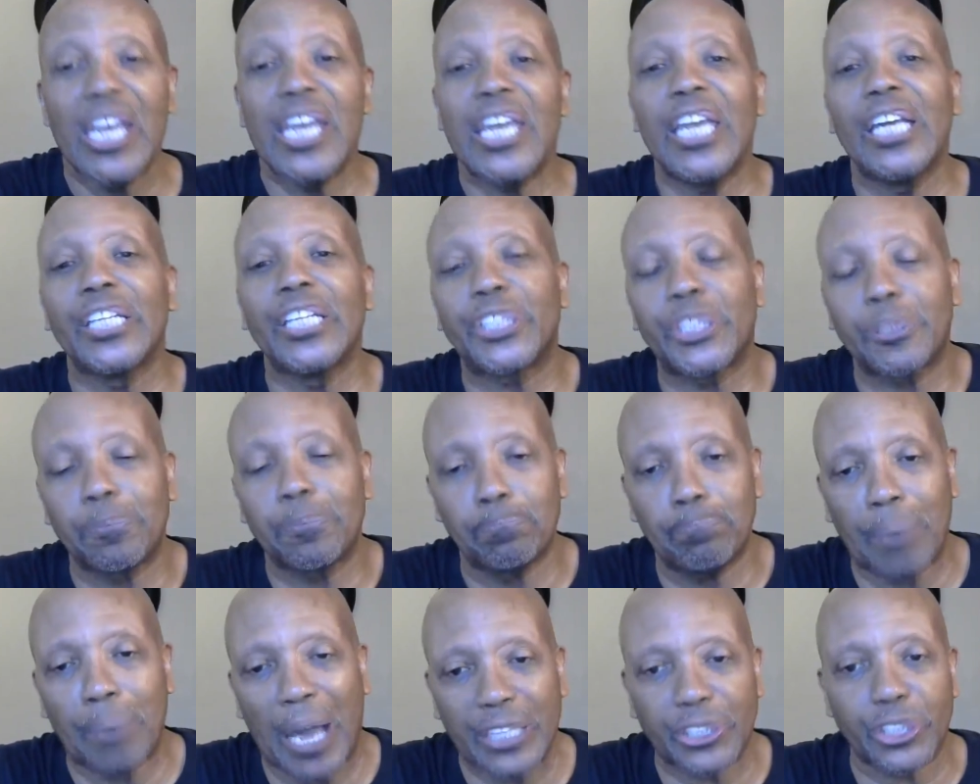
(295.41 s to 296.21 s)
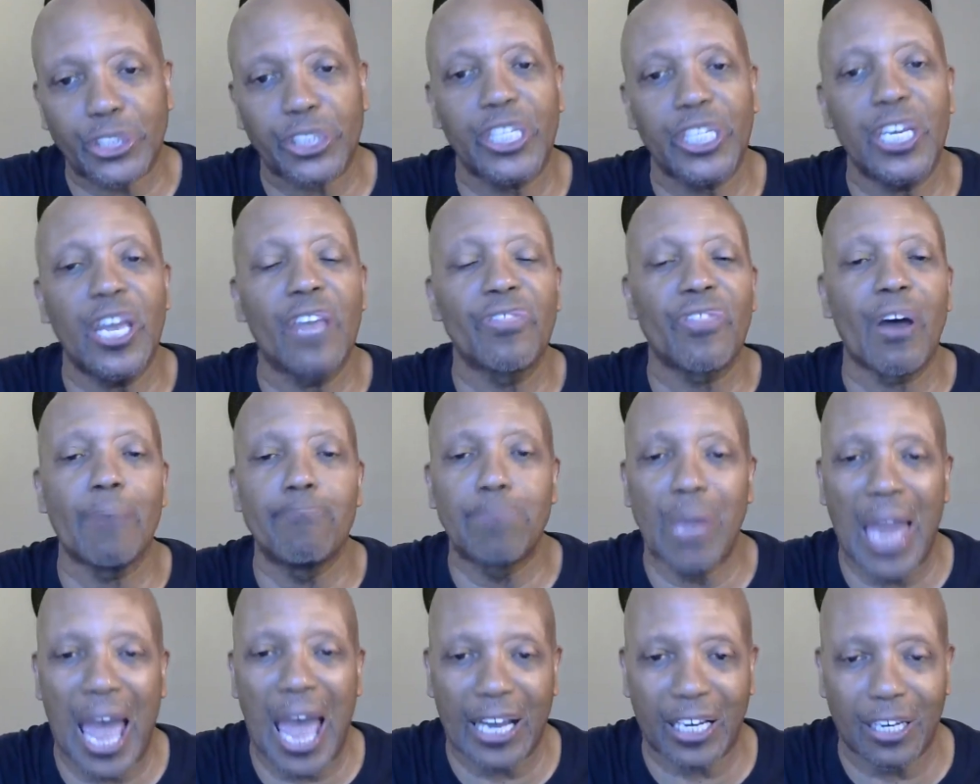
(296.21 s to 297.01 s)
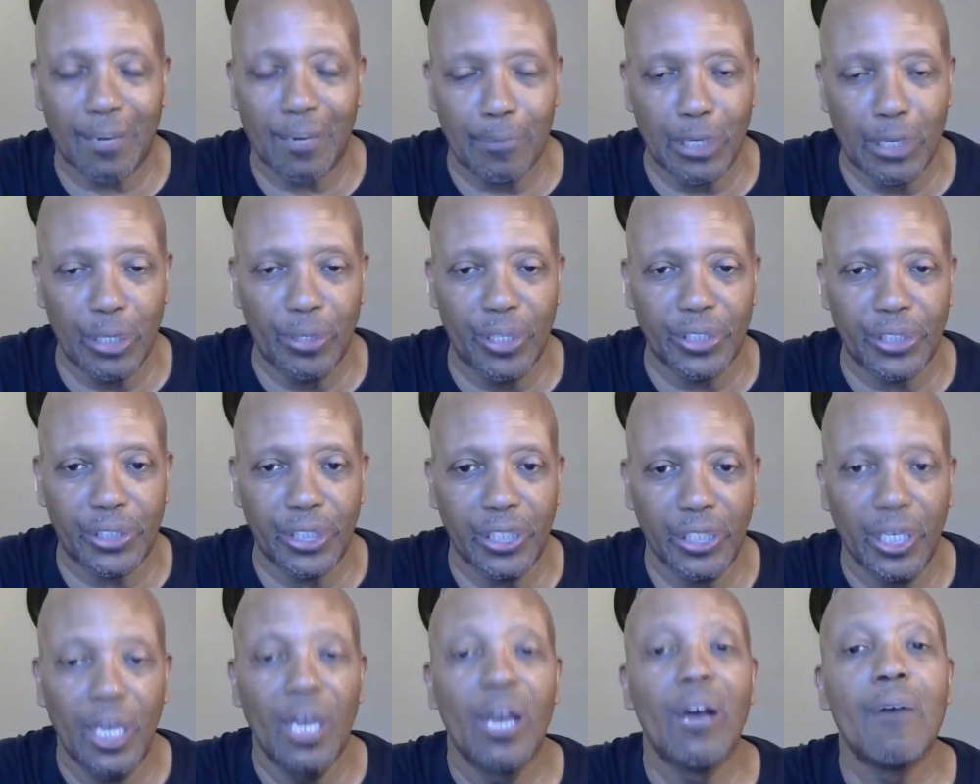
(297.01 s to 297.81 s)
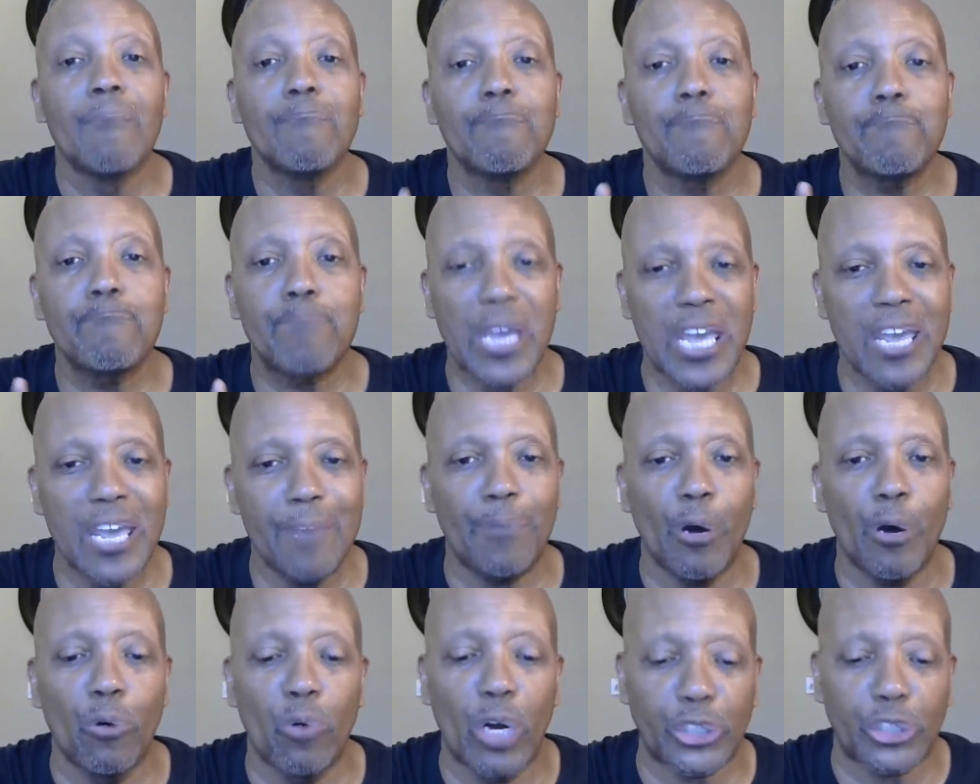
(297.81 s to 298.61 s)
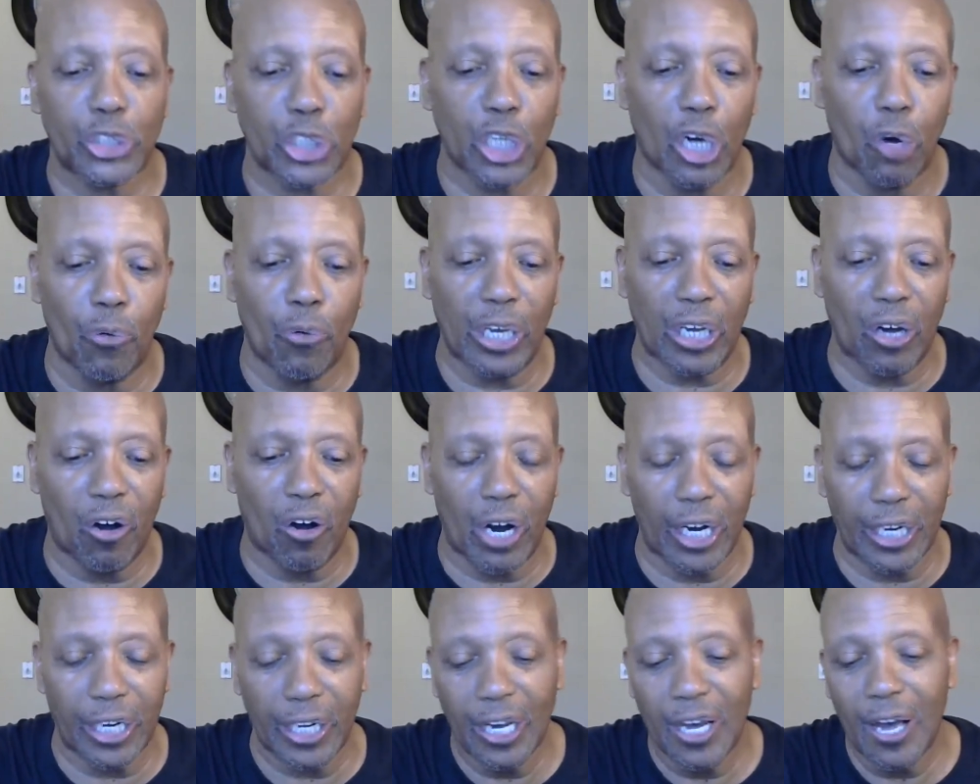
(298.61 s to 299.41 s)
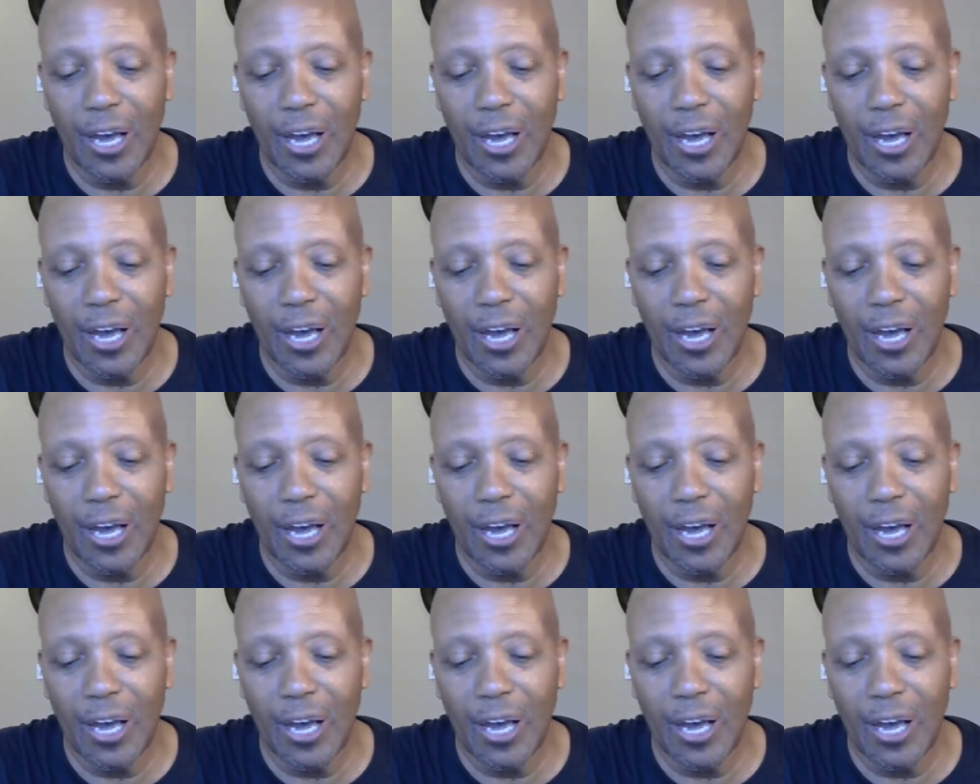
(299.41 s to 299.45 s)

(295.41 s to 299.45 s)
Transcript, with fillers: especially in the black community. People, what's going on?